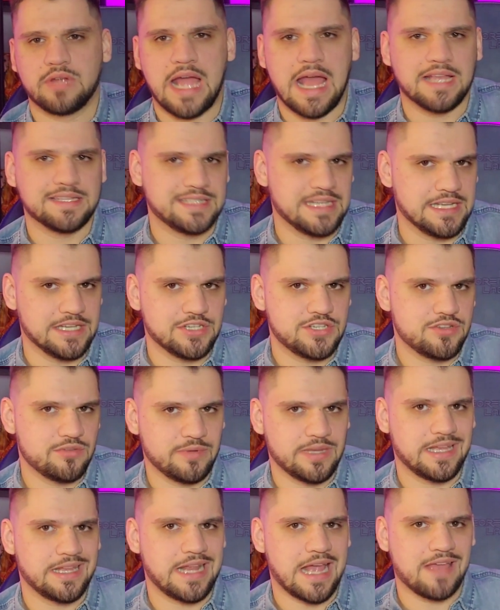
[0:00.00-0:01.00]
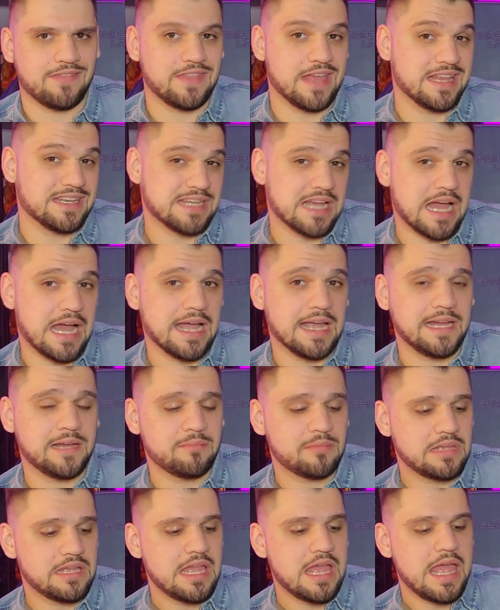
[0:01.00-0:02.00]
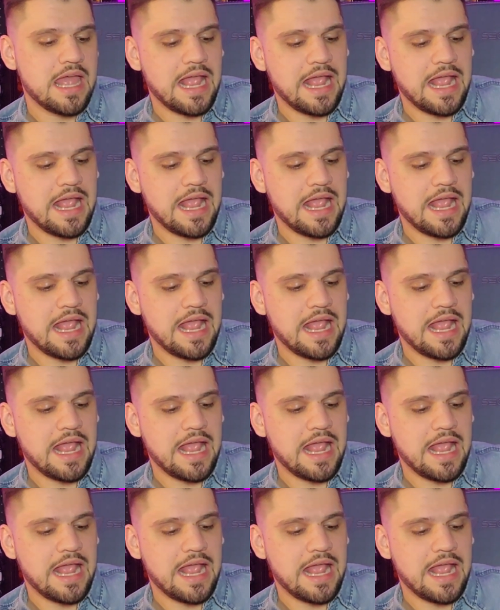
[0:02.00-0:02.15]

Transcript: as into it at that time.